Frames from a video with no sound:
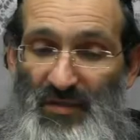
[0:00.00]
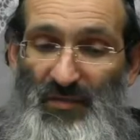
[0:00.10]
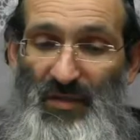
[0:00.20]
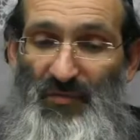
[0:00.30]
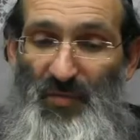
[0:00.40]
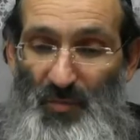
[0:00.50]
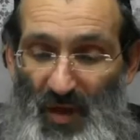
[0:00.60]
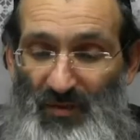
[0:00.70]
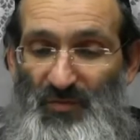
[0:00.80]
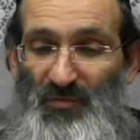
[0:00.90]
say that if the
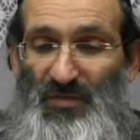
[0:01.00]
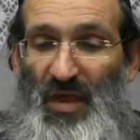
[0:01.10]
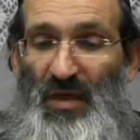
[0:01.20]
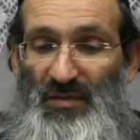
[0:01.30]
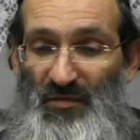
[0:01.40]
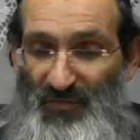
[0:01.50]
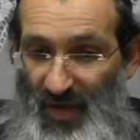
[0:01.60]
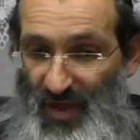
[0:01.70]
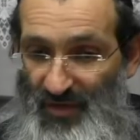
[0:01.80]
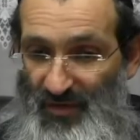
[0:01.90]
parts of Zah is a
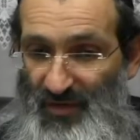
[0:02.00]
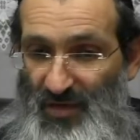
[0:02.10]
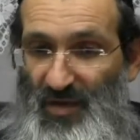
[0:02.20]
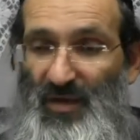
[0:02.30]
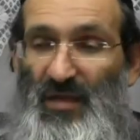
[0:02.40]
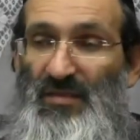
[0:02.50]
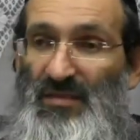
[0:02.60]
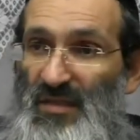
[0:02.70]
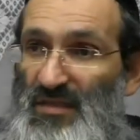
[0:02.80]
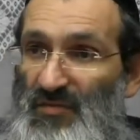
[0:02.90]
vak, it's
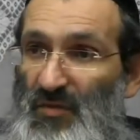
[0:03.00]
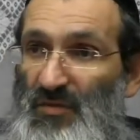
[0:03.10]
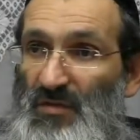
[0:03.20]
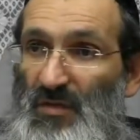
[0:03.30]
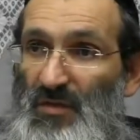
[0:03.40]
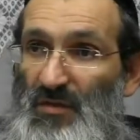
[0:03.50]
6 spheres.